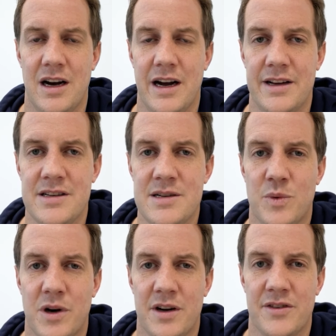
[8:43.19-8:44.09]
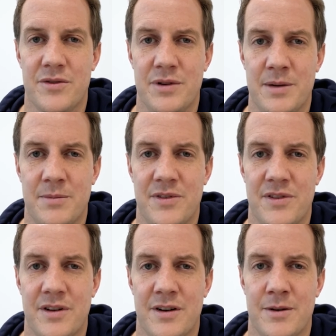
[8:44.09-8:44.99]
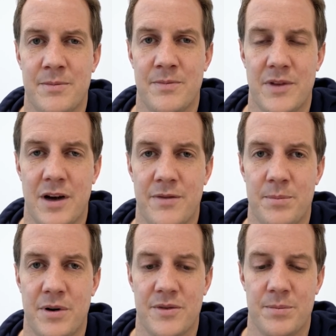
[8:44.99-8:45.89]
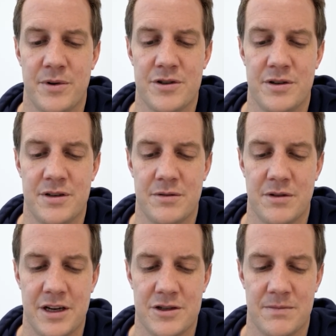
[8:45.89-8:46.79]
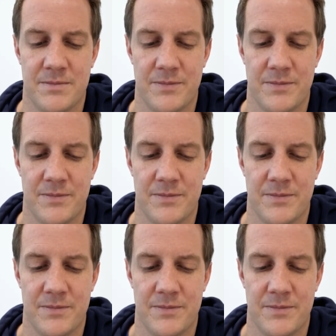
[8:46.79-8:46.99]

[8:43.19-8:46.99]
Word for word: IT work streams um, of the post-merger integration.